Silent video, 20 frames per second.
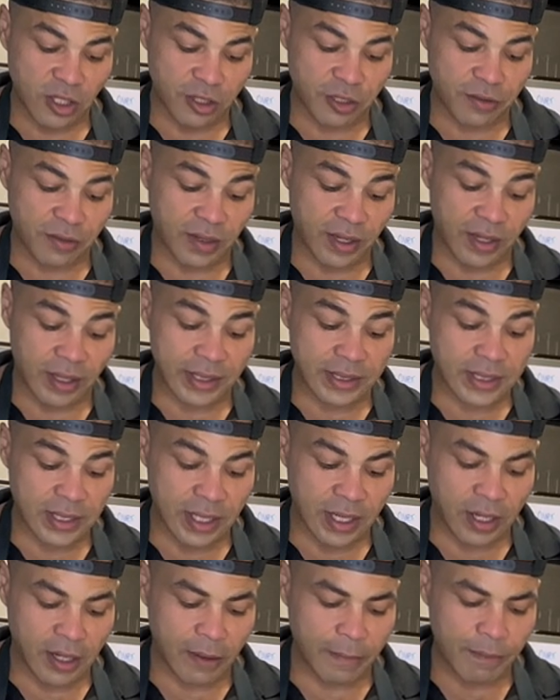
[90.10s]
learn things, and
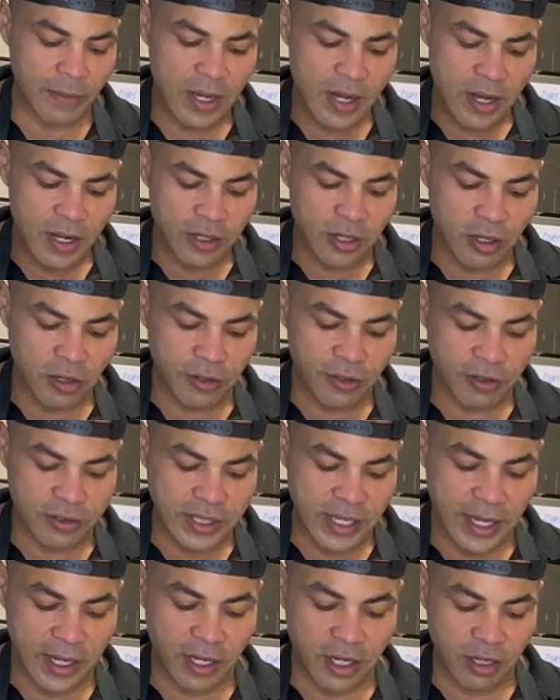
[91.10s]
you know, you're
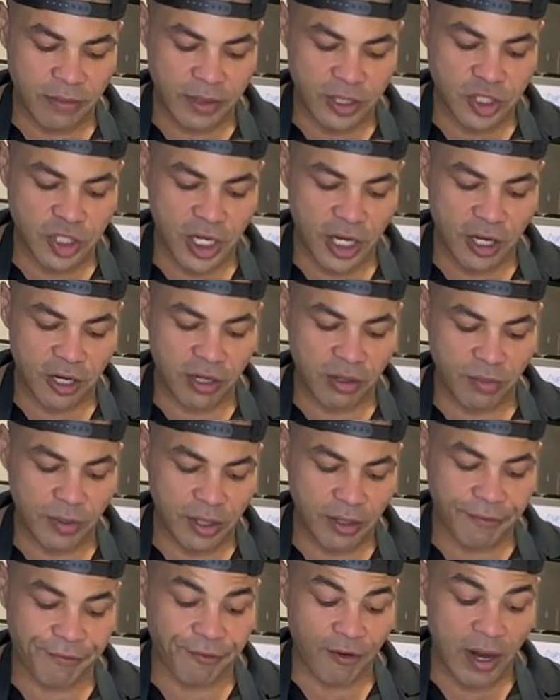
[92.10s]
taking them and sharing them with
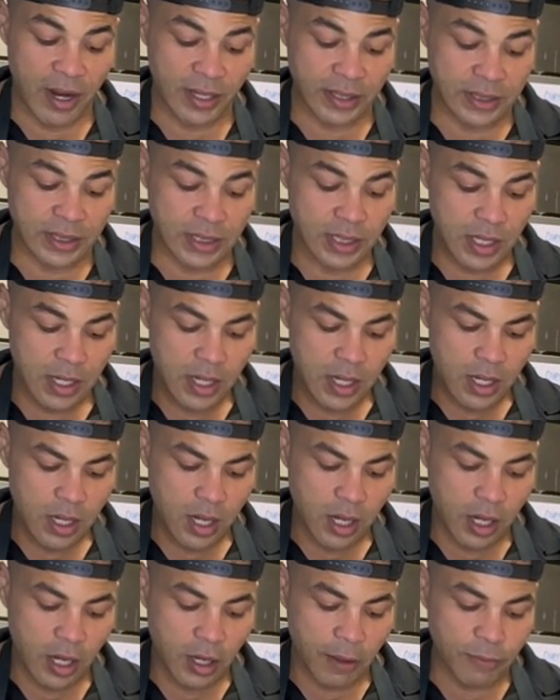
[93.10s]
your friends.
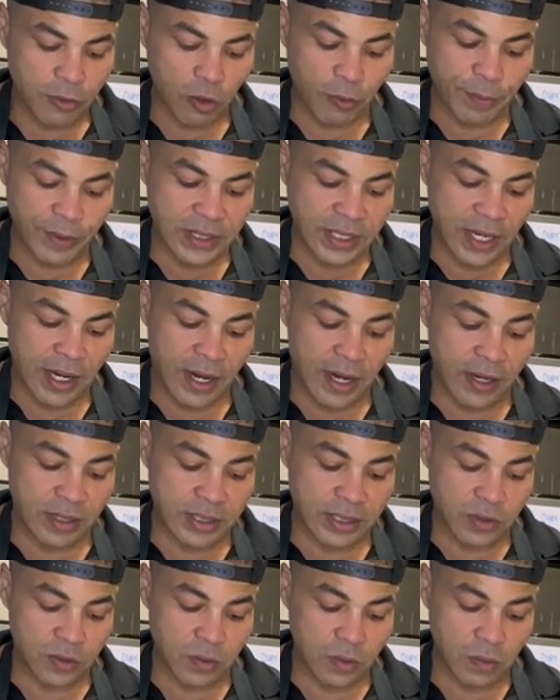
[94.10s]
Don't be scared
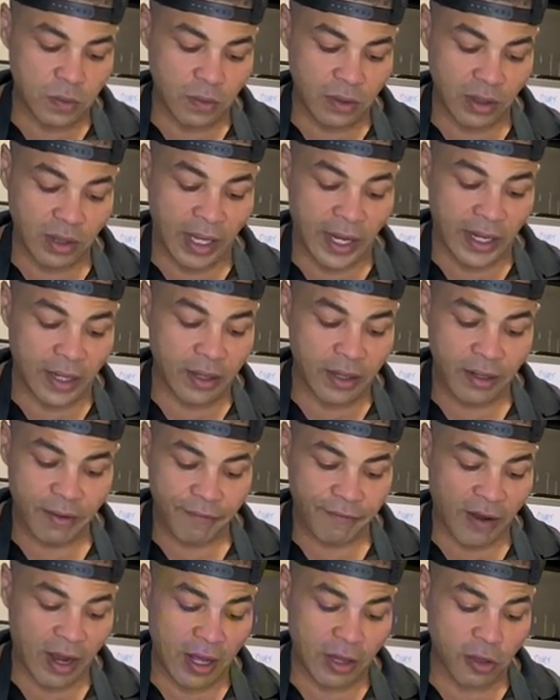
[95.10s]
to like,
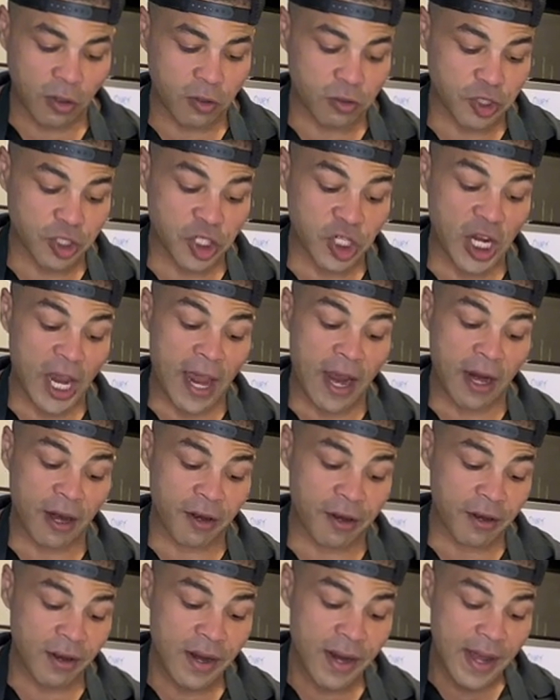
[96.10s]
follow,
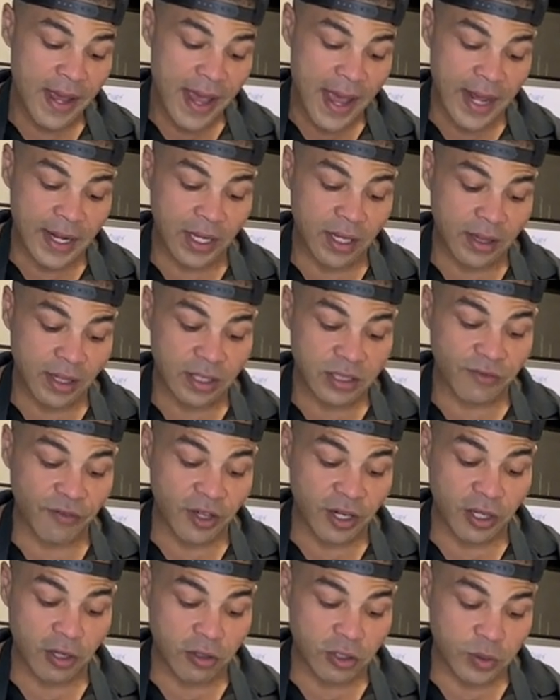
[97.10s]
share any of these
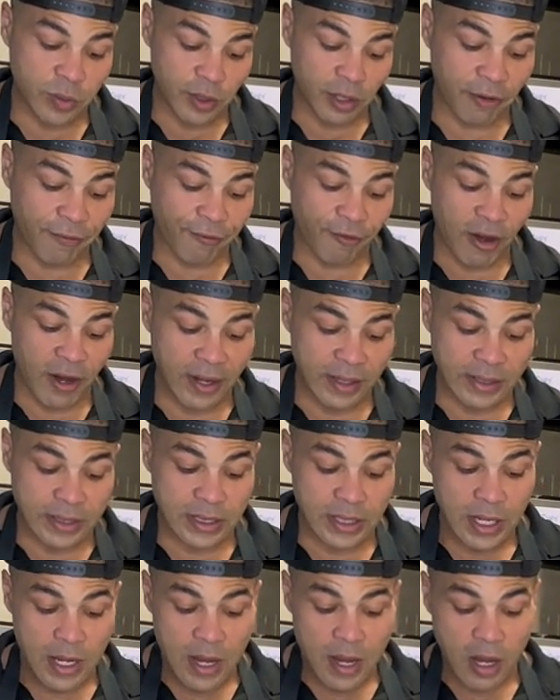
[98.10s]
videos with your
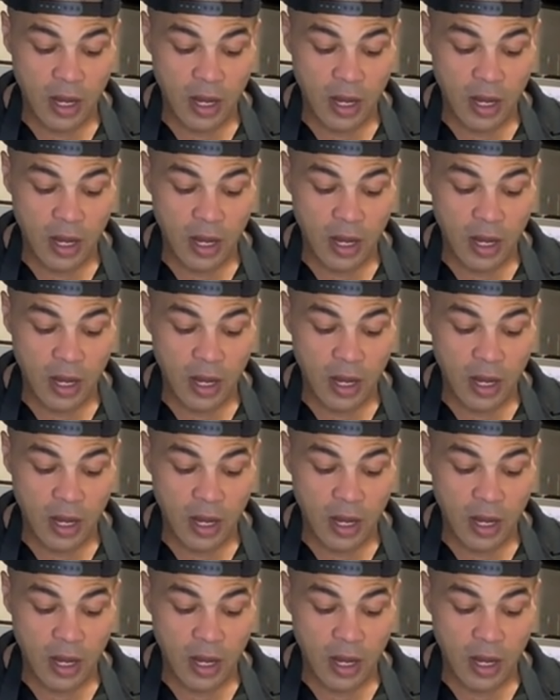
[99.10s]
friends,